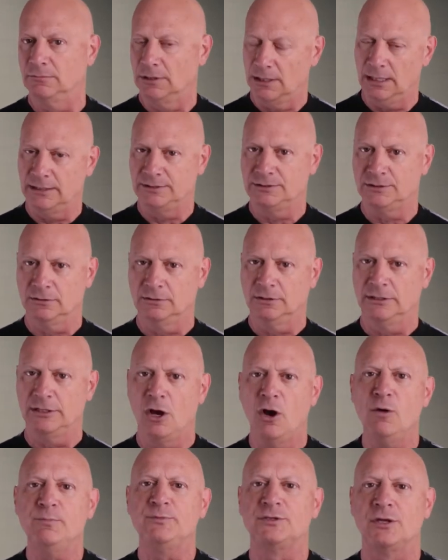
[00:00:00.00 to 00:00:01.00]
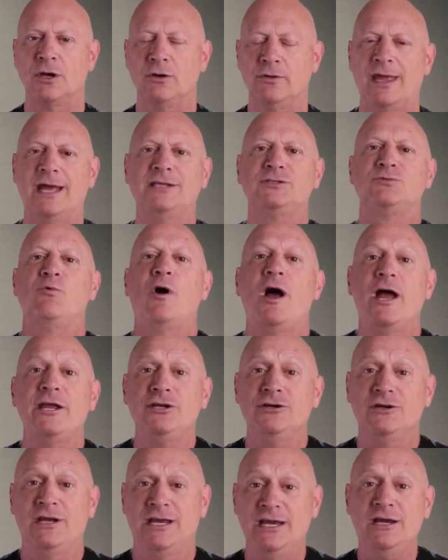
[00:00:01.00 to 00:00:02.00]
Well, I certainly hope so. That's why
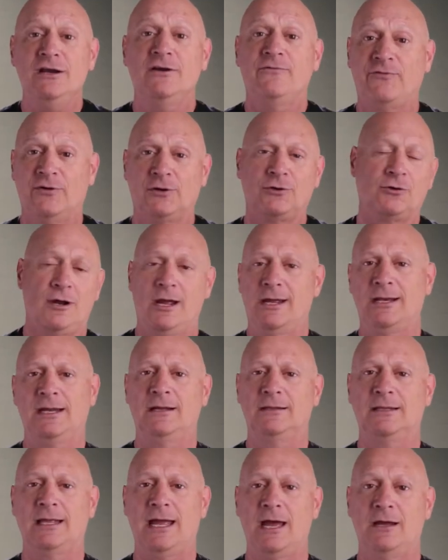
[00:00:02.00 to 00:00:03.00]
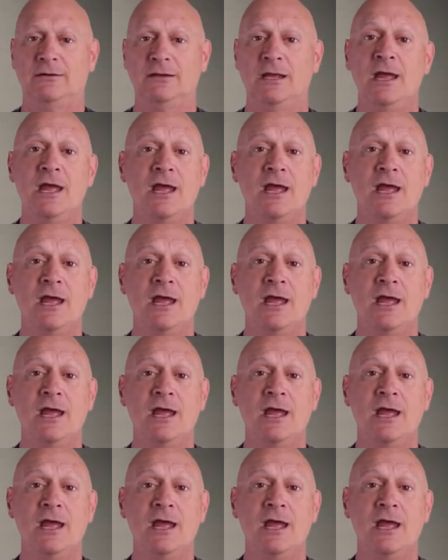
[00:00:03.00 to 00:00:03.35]
you're here for crying out loud.